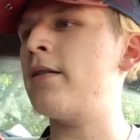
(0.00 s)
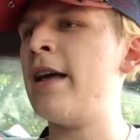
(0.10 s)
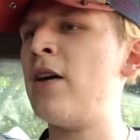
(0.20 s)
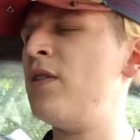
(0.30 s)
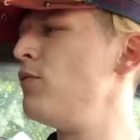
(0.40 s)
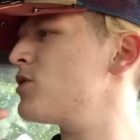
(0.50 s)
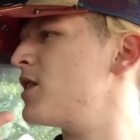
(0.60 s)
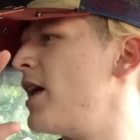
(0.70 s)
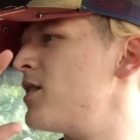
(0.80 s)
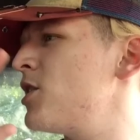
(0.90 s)
Now, if it was
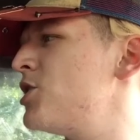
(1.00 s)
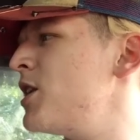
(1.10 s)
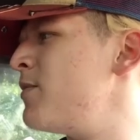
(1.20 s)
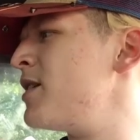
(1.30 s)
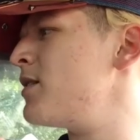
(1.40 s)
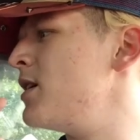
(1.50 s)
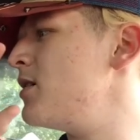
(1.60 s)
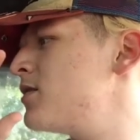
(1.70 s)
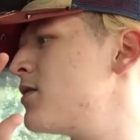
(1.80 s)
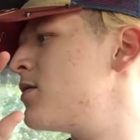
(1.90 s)

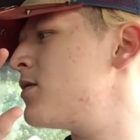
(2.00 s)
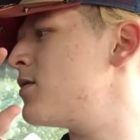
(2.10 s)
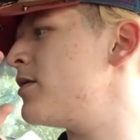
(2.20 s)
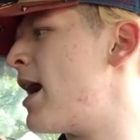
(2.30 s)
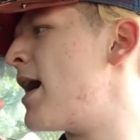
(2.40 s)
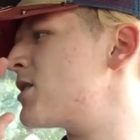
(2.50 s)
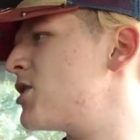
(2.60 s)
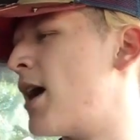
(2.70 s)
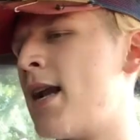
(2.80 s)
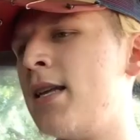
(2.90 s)
legitimately nice,
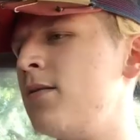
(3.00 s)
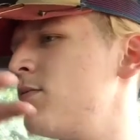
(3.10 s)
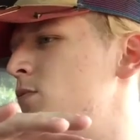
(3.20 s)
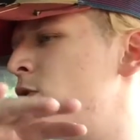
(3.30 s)
shiny,